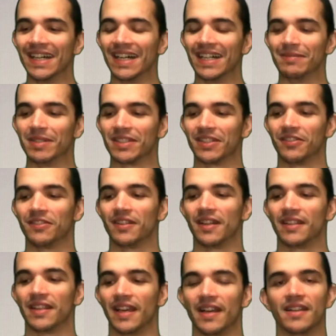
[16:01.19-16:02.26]
But though,
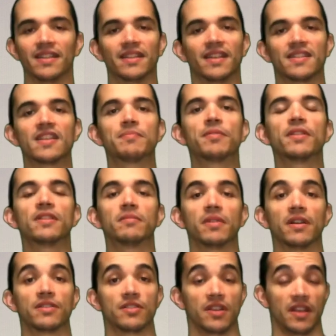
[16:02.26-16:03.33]
yeah, this is pretty
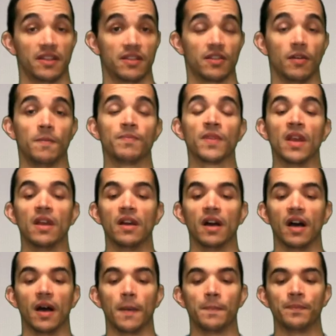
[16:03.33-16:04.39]
much it. So
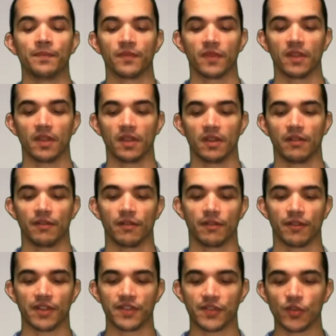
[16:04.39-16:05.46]

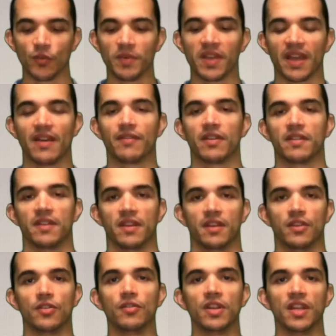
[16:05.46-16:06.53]
resuming everything,
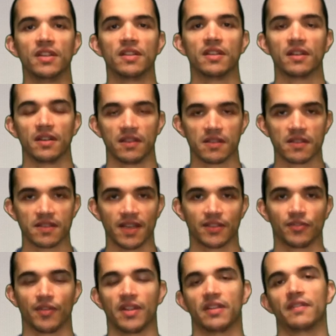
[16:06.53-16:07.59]
you need
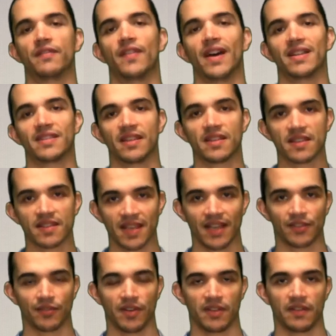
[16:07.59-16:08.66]
unsaturated fats and
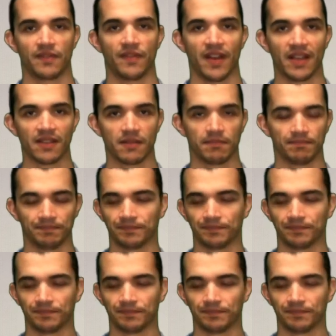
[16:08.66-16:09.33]
saturated fats.